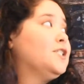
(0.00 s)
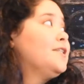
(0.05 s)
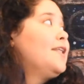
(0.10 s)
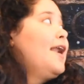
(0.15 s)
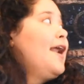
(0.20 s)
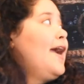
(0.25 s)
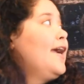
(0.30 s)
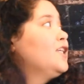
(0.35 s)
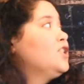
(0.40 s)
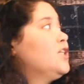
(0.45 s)
that
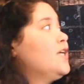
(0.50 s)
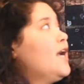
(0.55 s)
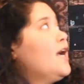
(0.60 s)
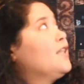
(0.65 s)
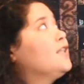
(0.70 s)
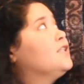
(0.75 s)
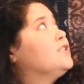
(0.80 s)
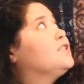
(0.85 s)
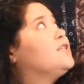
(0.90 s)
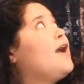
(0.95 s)
I actually got
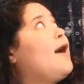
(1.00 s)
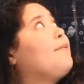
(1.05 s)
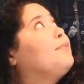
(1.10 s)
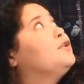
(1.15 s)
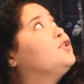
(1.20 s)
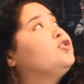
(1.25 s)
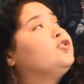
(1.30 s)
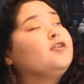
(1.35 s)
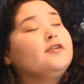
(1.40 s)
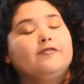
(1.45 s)
this
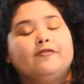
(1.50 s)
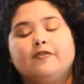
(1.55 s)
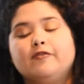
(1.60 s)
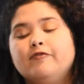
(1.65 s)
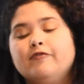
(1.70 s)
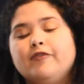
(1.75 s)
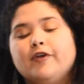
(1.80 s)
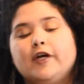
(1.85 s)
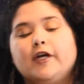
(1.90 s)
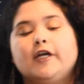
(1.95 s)
tapestry from
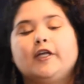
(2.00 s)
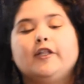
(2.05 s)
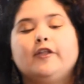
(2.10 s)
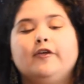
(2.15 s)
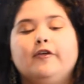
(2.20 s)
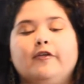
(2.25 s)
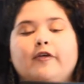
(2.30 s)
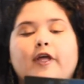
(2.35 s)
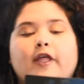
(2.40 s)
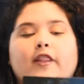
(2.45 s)

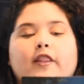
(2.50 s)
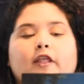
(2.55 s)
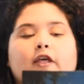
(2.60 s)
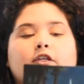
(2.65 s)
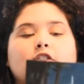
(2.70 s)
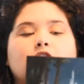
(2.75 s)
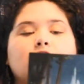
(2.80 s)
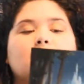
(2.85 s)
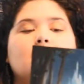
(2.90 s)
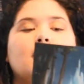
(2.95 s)
Fairyloot in the
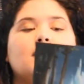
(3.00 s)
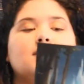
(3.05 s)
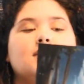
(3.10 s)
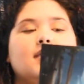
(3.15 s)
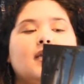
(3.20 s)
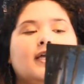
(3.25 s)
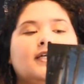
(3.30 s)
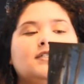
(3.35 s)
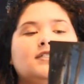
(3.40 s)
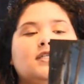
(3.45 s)

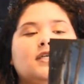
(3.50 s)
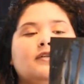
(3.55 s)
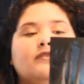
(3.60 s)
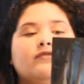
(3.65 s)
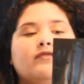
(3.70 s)
2019